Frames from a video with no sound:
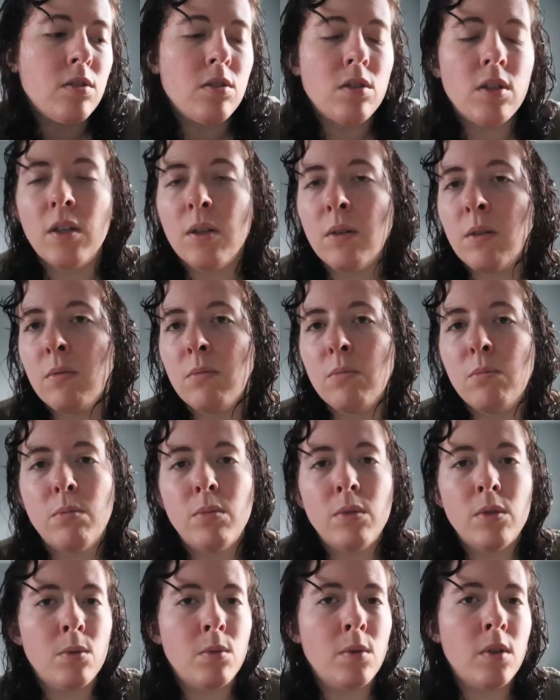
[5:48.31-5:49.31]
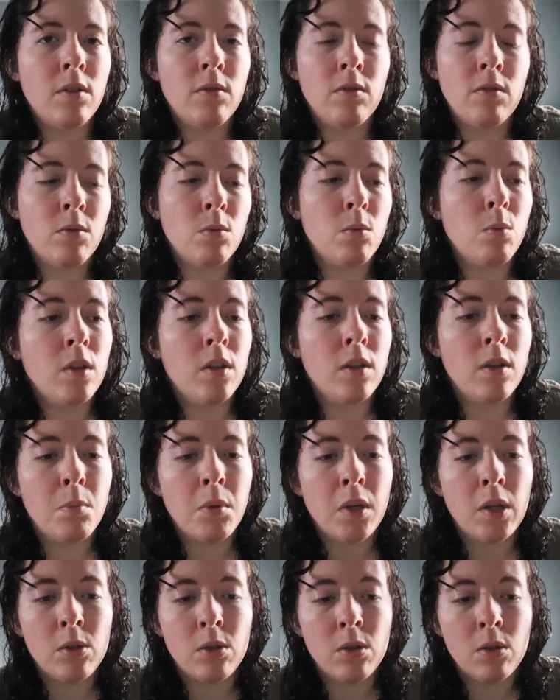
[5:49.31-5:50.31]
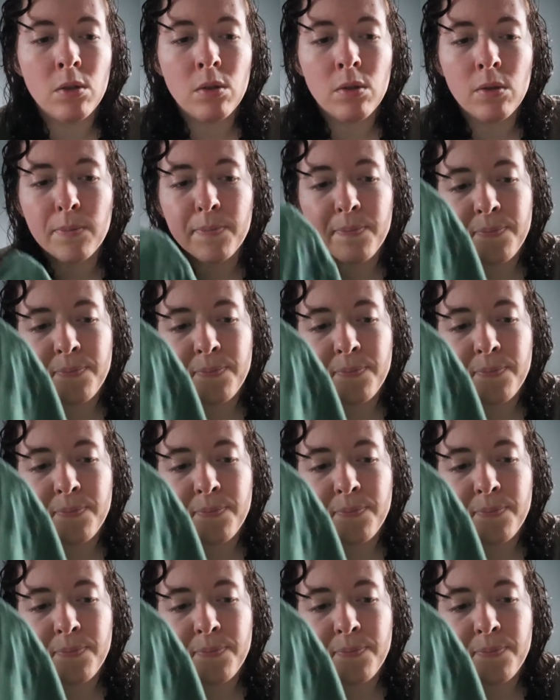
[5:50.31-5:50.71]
She can do whatever with the pictures.